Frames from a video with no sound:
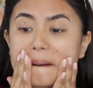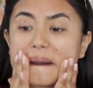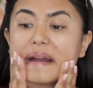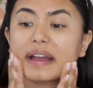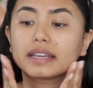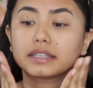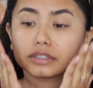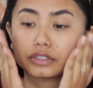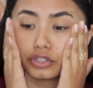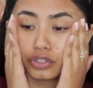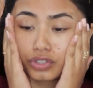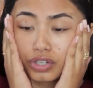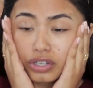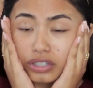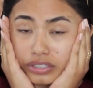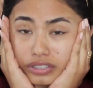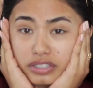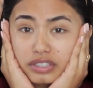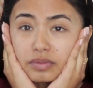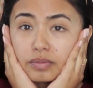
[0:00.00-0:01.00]
I
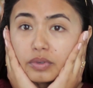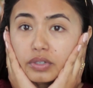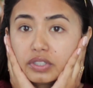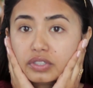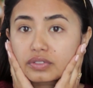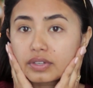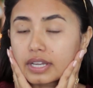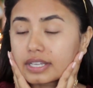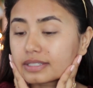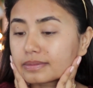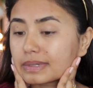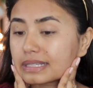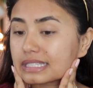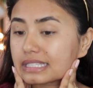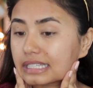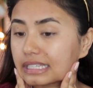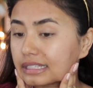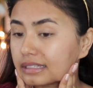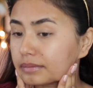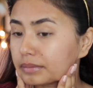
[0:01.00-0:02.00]
just moisturized my
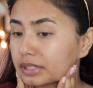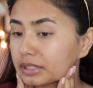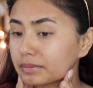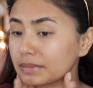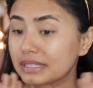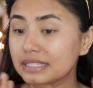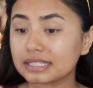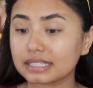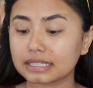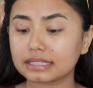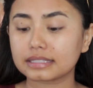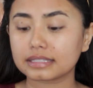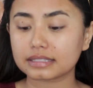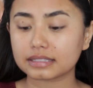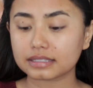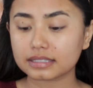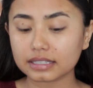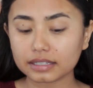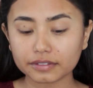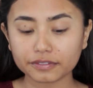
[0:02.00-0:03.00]
skin, but my skin
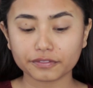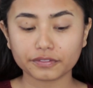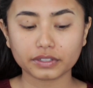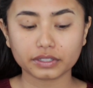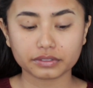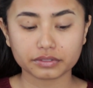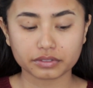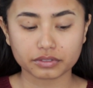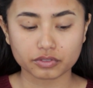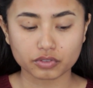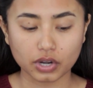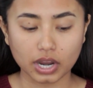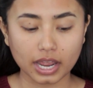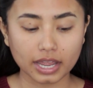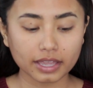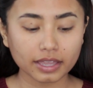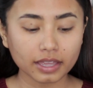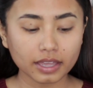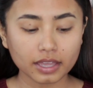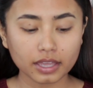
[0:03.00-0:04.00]
still feels
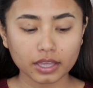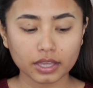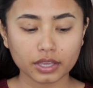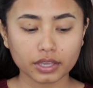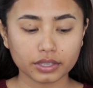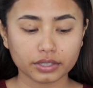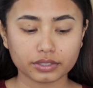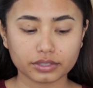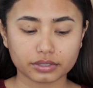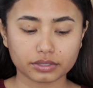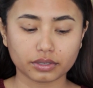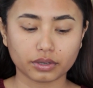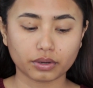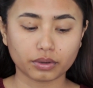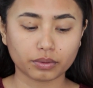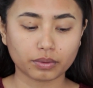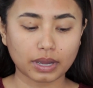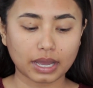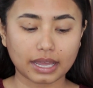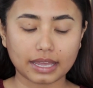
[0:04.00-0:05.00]
dry,
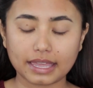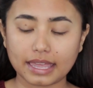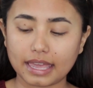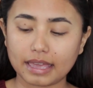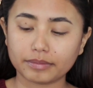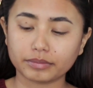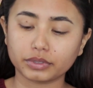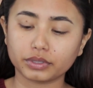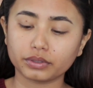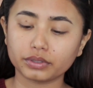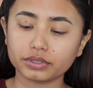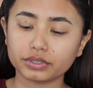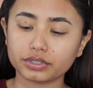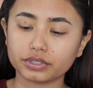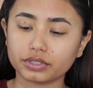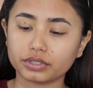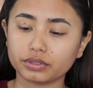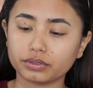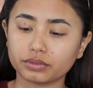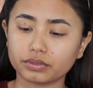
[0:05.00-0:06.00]
so I am going to
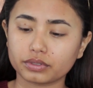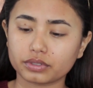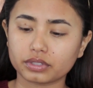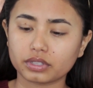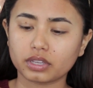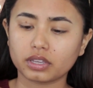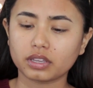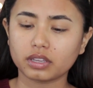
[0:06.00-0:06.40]
use